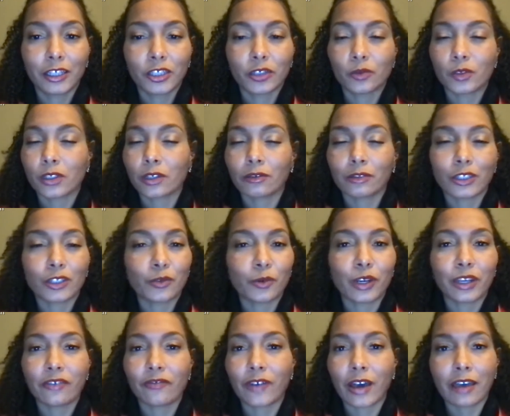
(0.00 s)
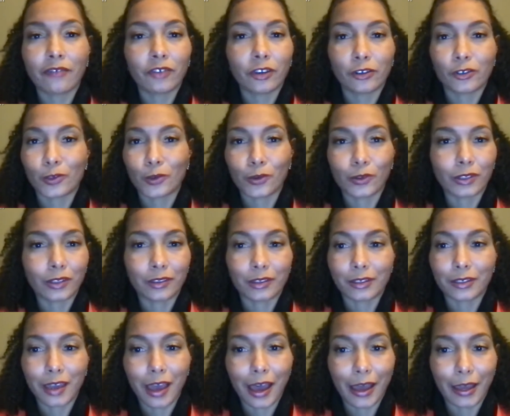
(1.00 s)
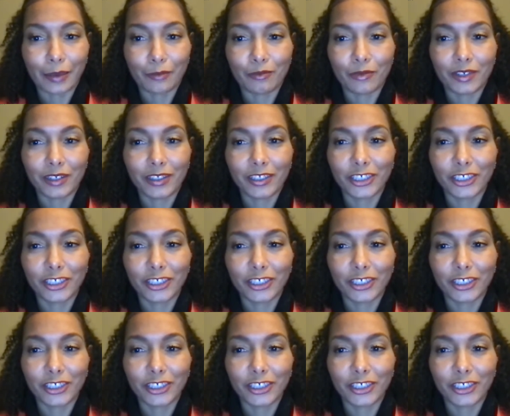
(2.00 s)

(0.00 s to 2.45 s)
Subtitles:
She was only 25 years old at the time.